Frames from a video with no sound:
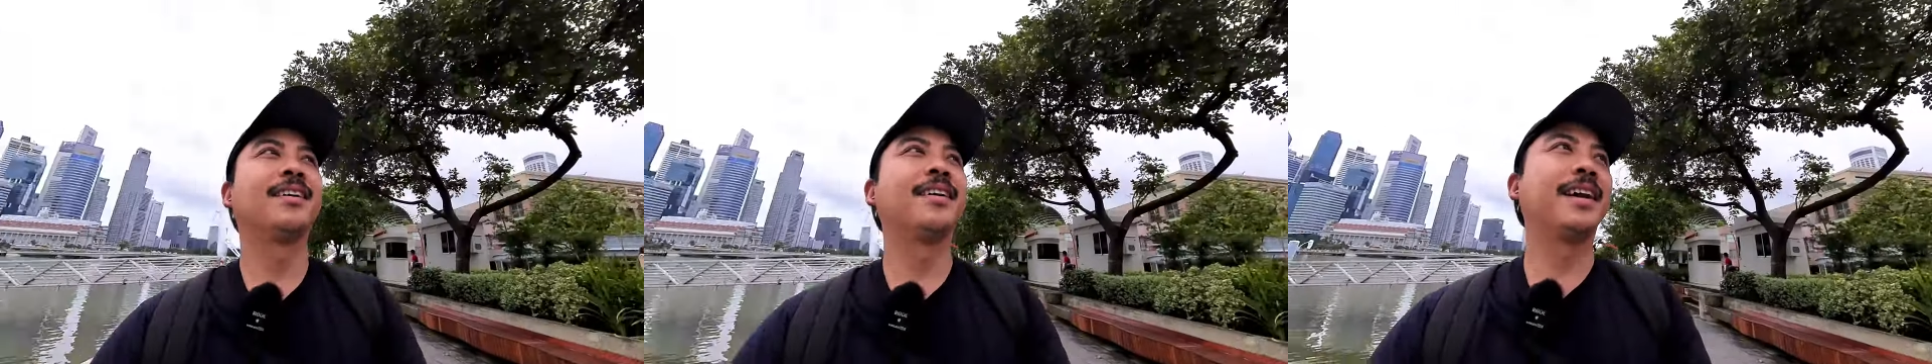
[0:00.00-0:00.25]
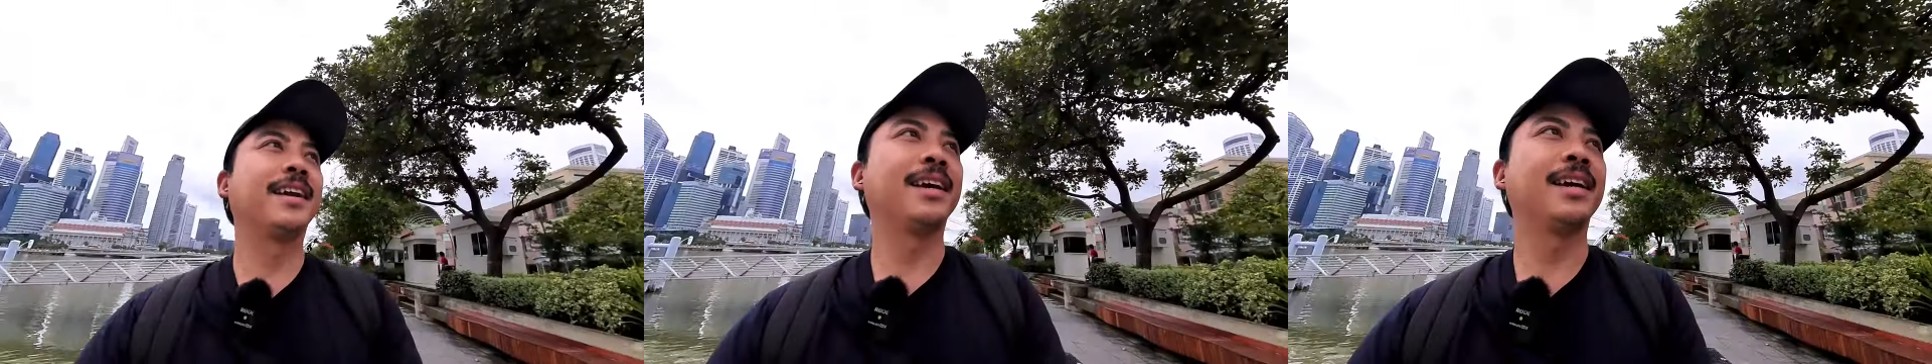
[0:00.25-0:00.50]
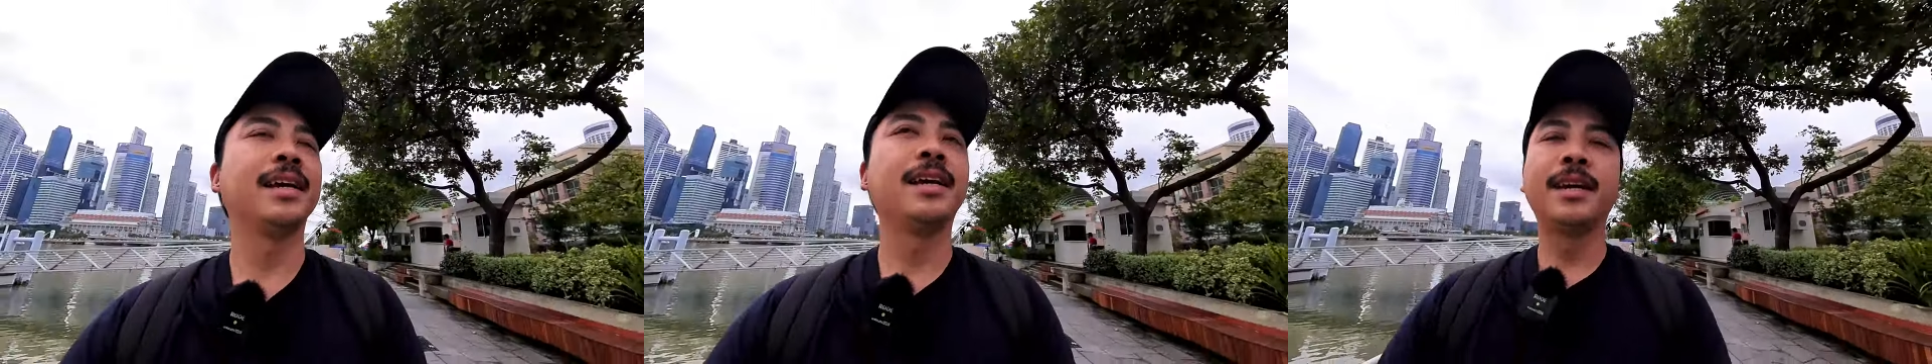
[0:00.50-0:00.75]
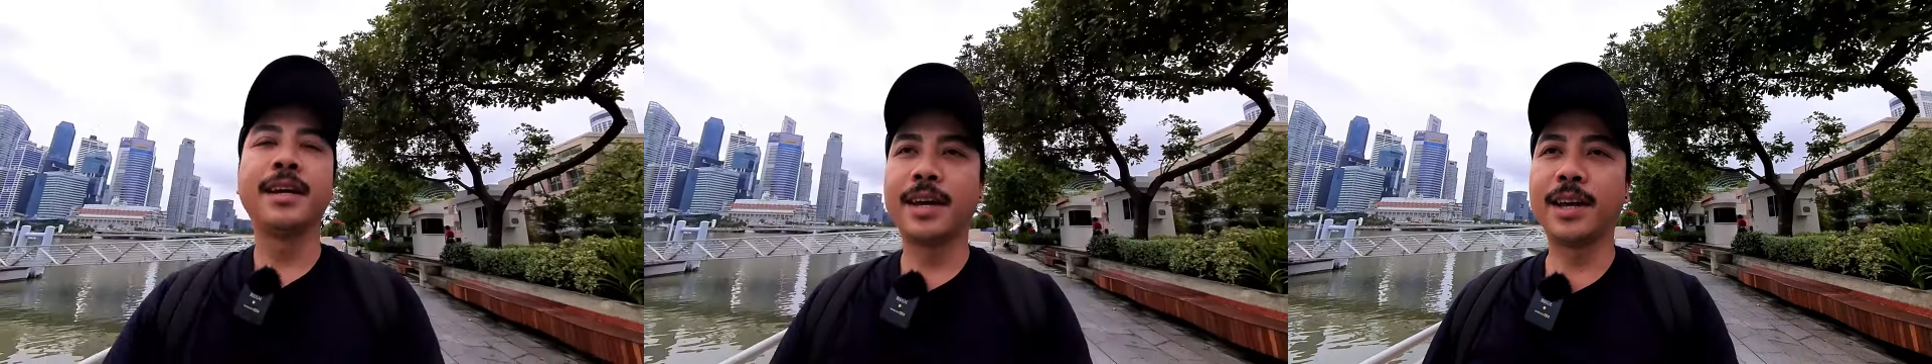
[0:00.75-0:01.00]
All right.
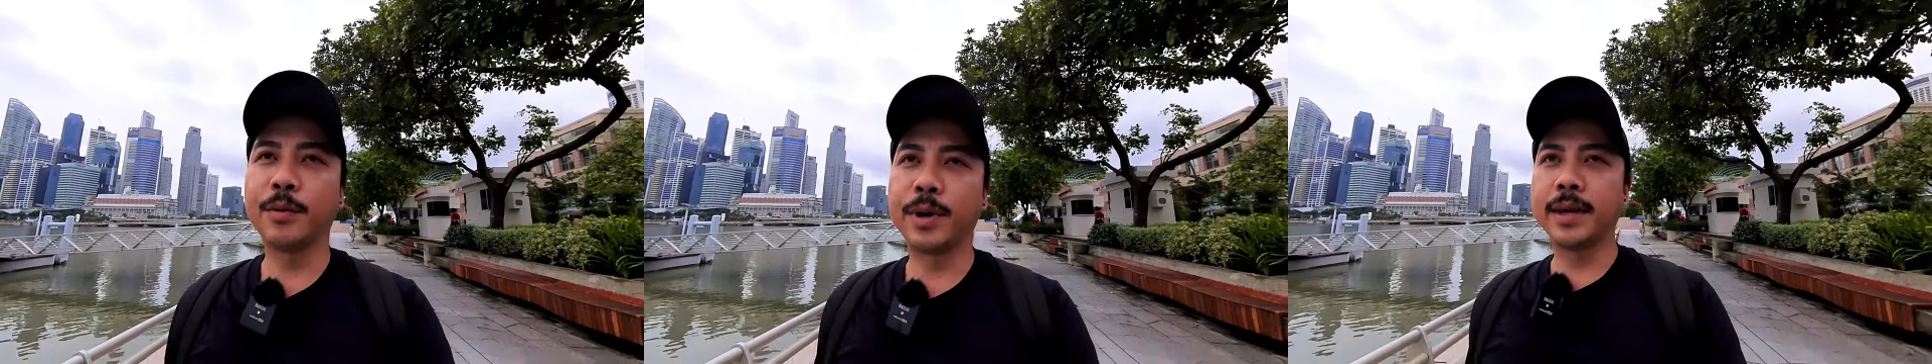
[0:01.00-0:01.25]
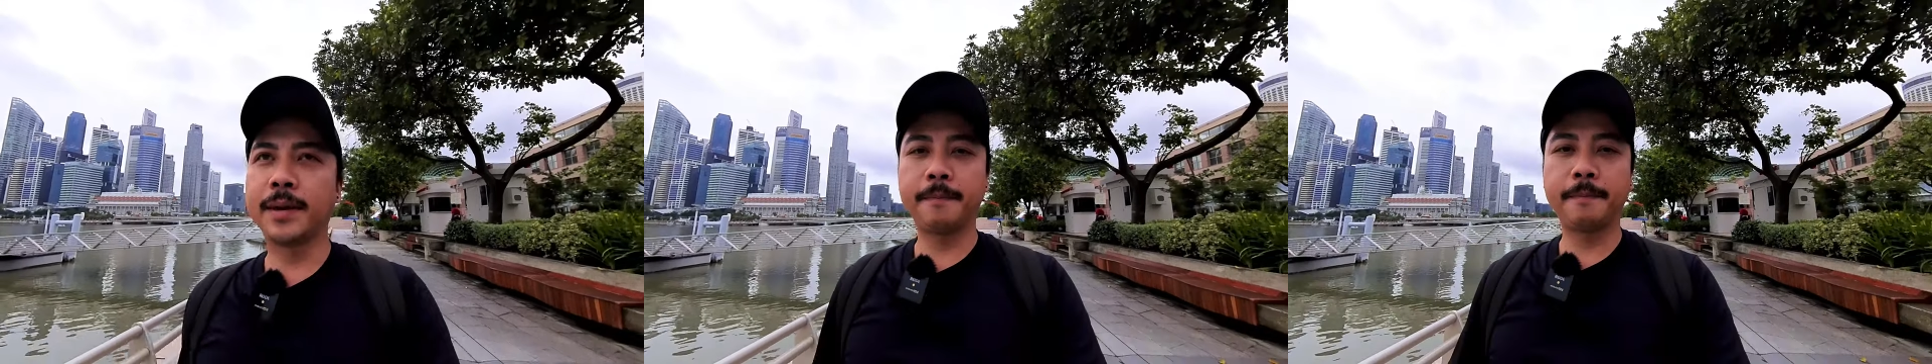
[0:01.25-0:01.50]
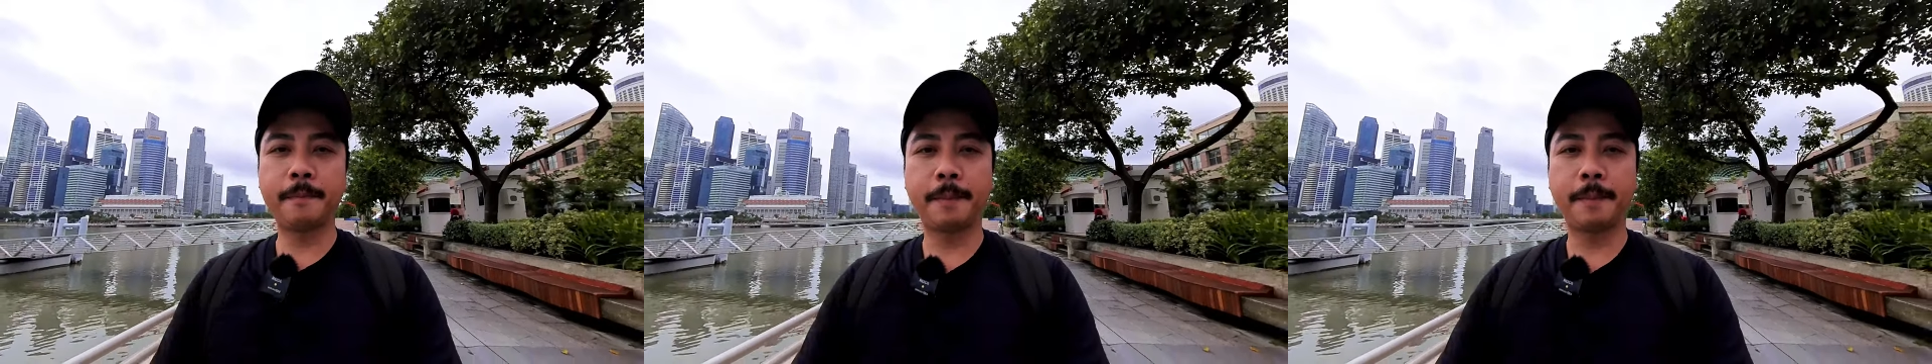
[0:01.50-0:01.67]
Anyway,